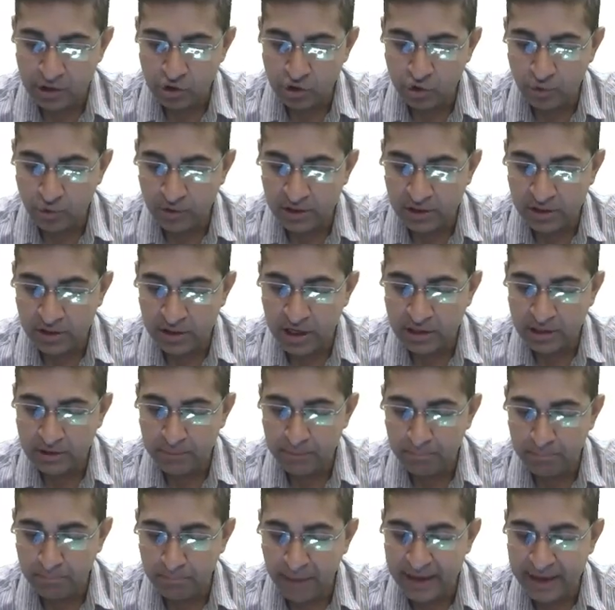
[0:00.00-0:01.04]
you will deduct
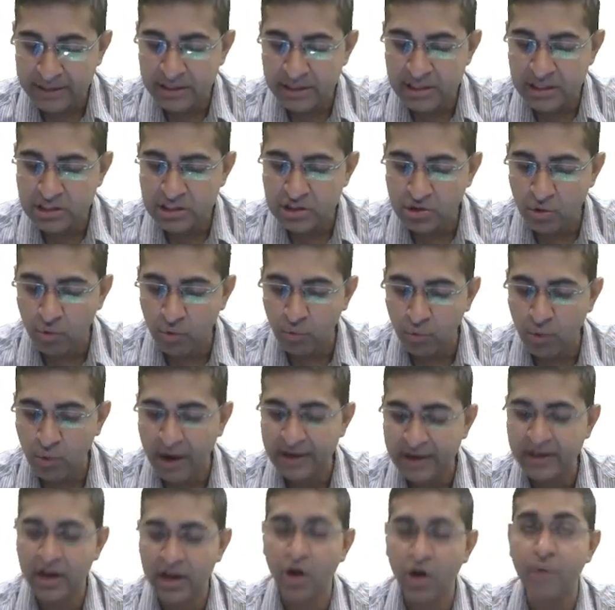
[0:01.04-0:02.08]
minus
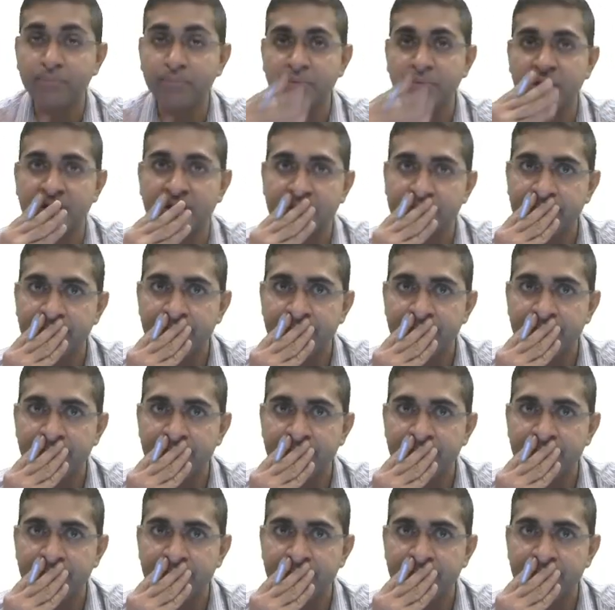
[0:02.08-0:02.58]
1 diopter.